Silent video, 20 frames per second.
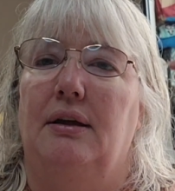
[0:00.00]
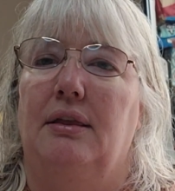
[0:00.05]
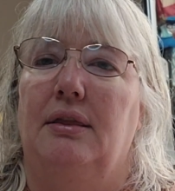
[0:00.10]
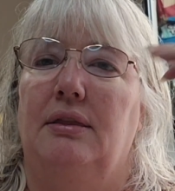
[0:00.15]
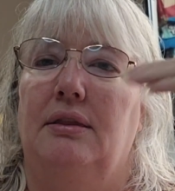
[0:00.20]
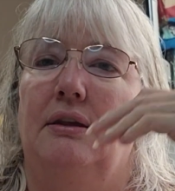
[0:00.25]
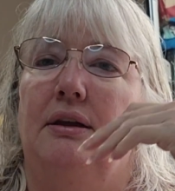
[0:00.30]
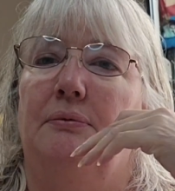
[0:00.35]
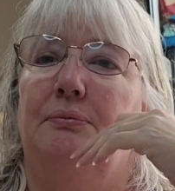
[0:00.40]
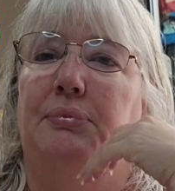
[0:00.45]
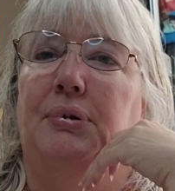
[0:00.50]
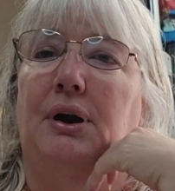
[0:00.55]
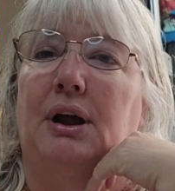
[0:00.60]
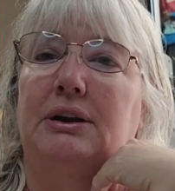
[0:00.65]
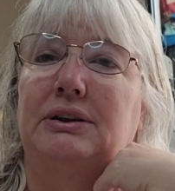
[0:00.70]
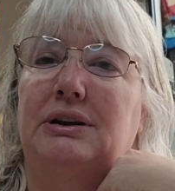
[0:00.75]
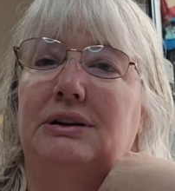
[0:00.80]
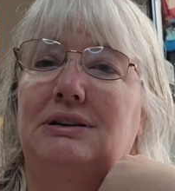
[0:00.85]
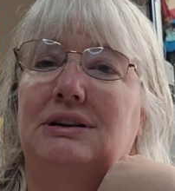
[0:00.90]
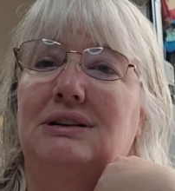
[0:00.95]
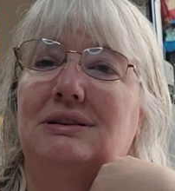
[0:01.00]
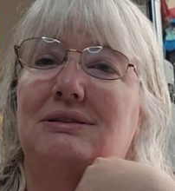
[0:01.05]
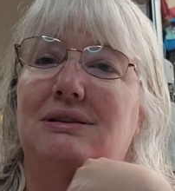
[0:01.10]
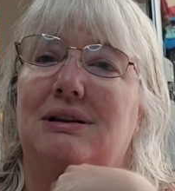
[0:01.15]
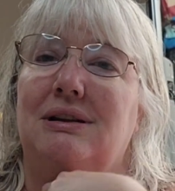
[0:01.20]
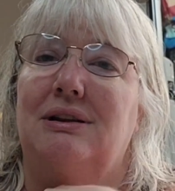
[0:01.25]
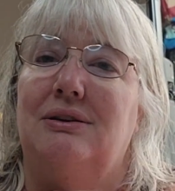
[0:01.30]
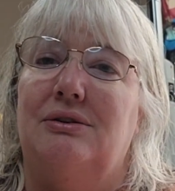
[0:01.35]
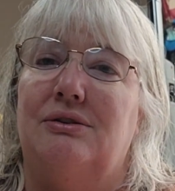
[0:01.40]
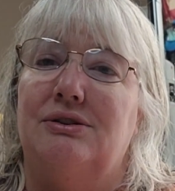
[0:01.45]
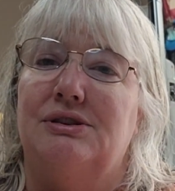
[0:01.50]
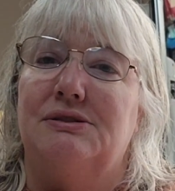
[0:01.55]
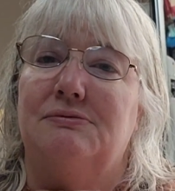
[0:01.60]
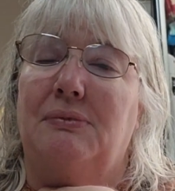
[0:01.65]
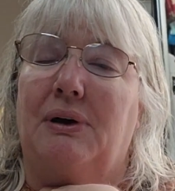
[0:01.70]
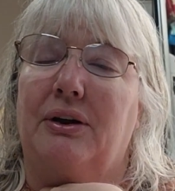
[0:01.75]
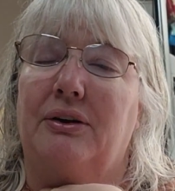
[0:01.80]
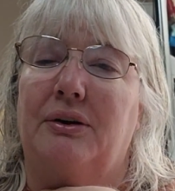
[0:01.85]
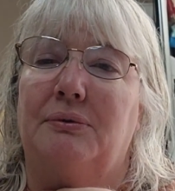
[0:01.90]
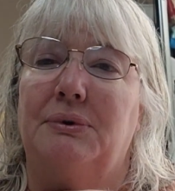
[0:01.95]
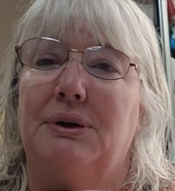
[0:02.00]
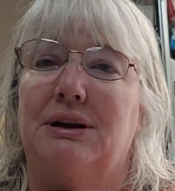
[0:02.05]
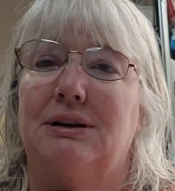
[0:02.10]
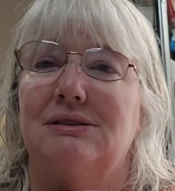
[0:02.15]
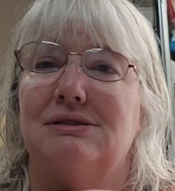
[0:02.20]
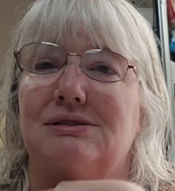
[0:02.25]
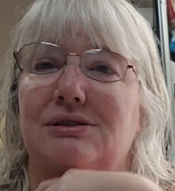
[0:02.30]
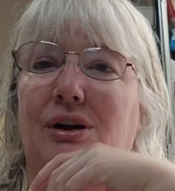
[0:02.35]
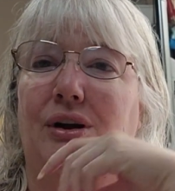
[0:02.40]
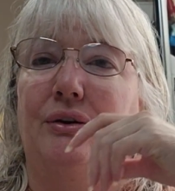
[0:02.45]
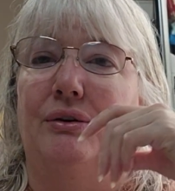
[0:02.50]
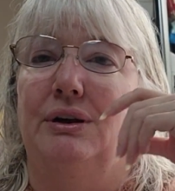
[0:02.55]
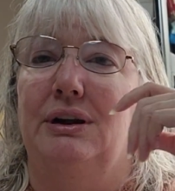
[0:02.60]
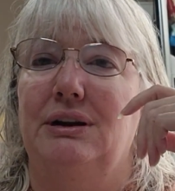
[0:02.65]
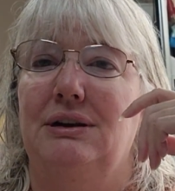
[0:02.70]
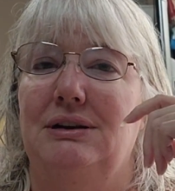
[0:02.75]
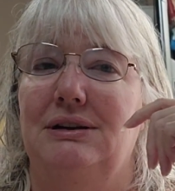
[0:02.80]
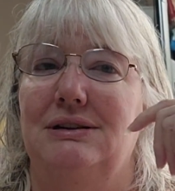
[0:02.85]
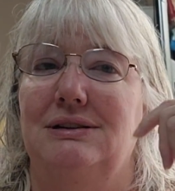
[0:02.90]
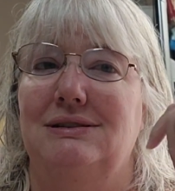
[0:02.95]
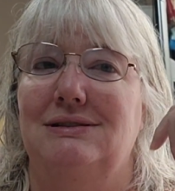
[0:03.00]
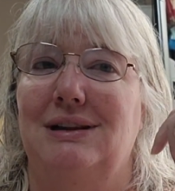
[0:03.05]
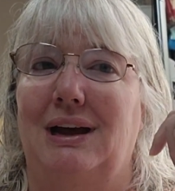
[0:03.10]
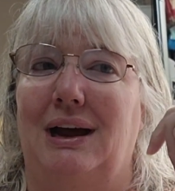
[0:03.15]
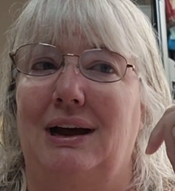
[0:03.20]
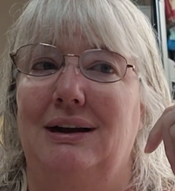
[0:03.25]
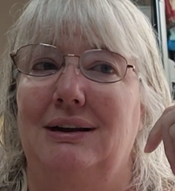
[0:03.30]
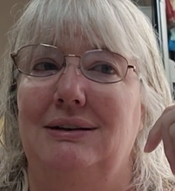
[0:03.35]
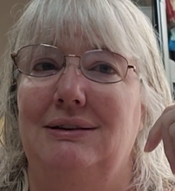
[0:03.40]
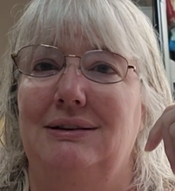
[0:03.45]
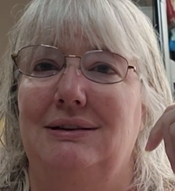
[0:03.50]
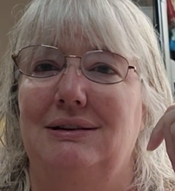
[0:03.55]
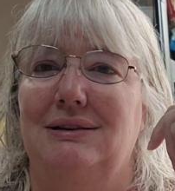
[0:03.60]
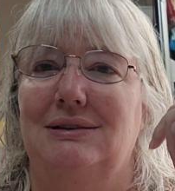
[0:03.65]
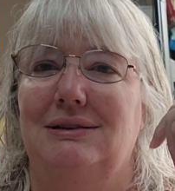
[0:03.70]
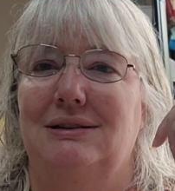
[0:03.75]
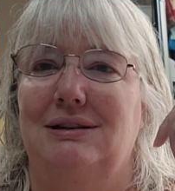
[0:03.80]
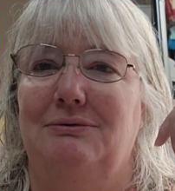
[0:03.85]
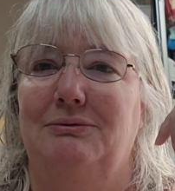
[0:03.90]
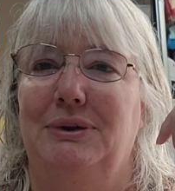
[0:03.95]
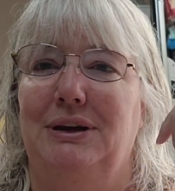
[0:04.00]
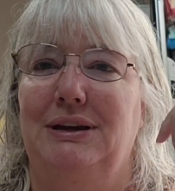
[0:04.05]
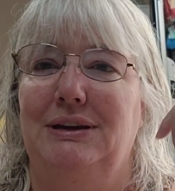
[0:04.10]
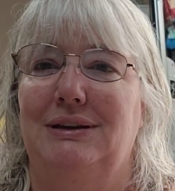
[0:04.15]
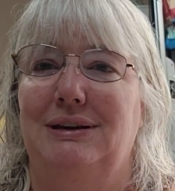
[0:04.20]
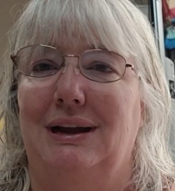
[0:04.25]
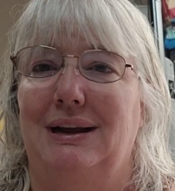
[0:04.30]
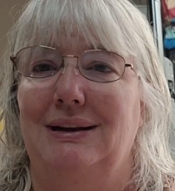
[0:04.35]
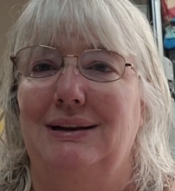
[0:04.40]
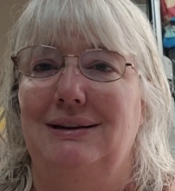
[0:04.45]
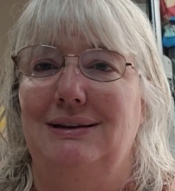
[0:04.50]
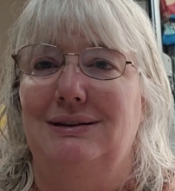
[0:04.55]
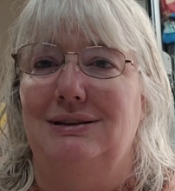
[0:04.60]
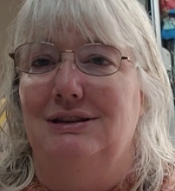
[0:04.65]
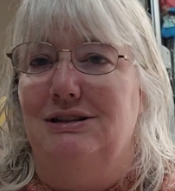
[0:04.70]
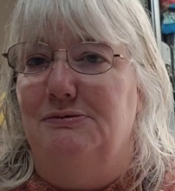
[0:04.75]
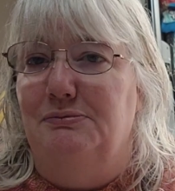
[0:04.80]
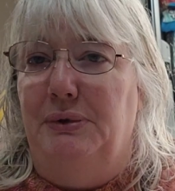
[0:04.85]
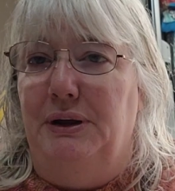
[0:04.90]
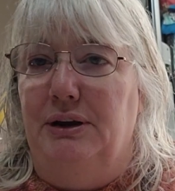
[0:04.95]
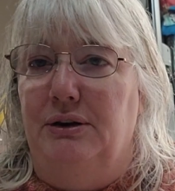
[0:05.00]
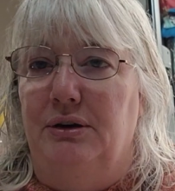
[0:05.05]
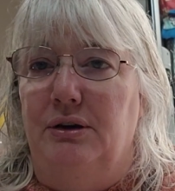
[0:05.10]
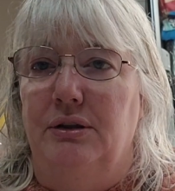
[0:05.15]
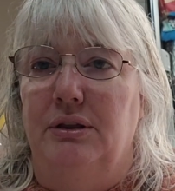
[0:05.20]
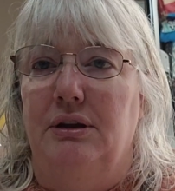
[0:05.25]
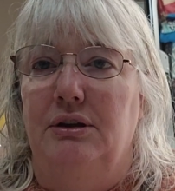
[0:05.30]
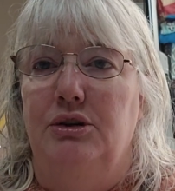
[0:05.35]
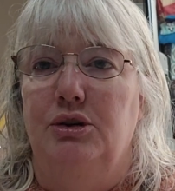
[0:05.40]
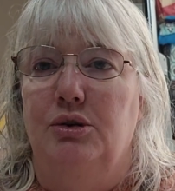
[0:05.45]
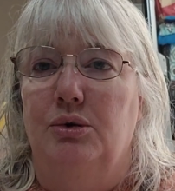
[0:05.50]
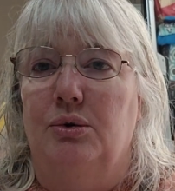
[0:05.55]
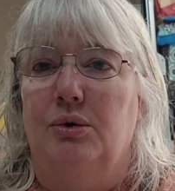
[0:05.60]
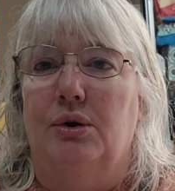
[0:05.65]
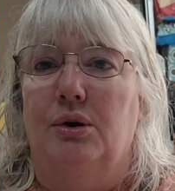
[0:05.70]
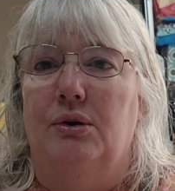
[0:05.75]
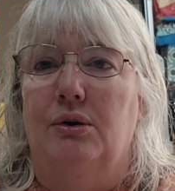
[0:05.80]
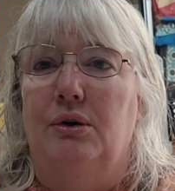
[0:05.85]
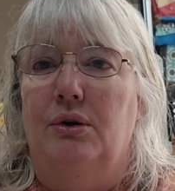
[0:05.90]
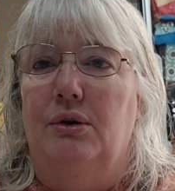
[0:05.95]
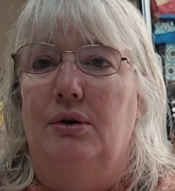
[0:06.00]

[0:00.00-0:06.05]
the project is a little smaller, because it's already designed to be 10 inches bigger than your